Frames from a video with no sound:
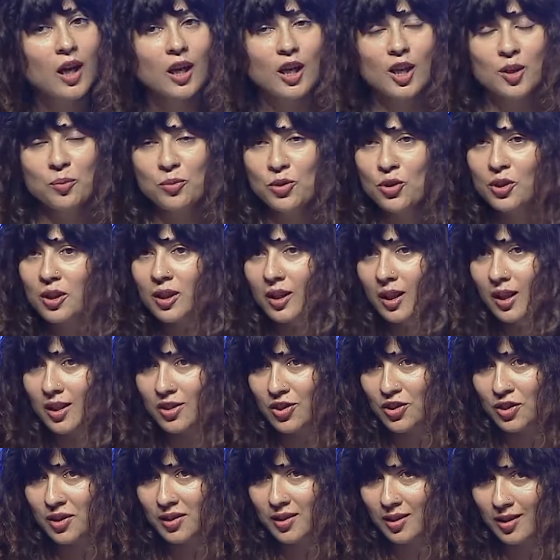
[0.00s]

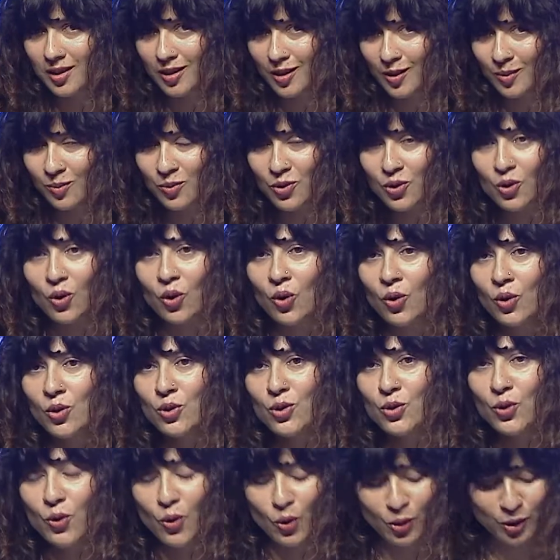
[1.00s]
communication systems, or
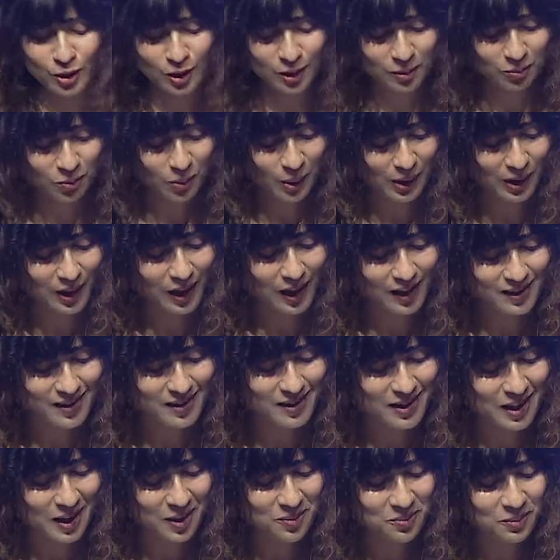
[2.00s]
to quote him one
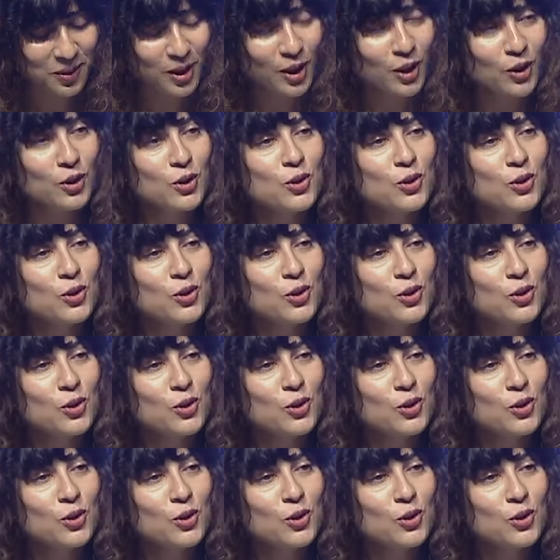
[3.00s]
last time,